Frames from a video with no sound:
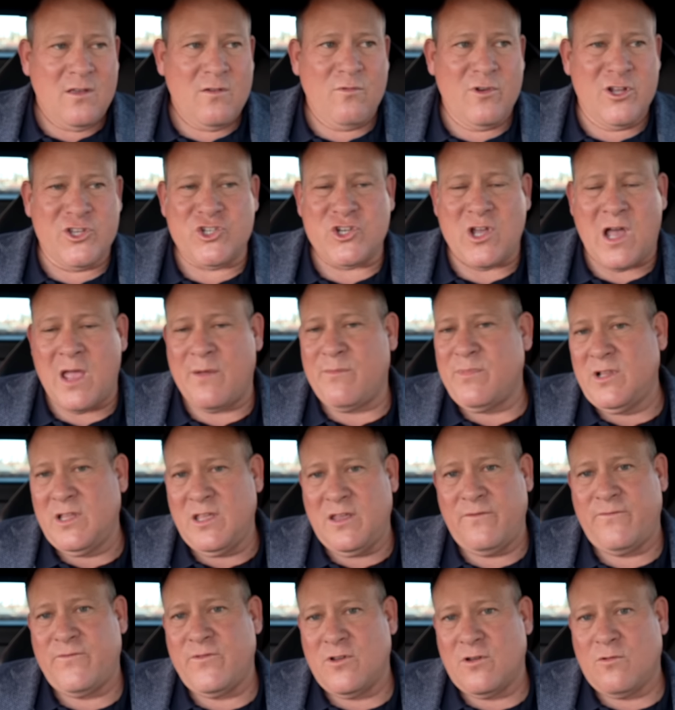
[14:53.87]
which I
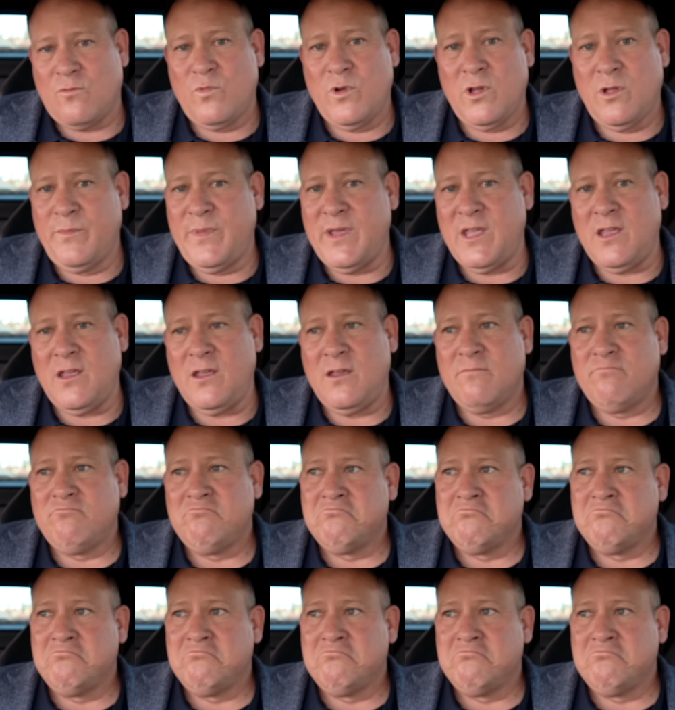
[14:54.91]
believe will be,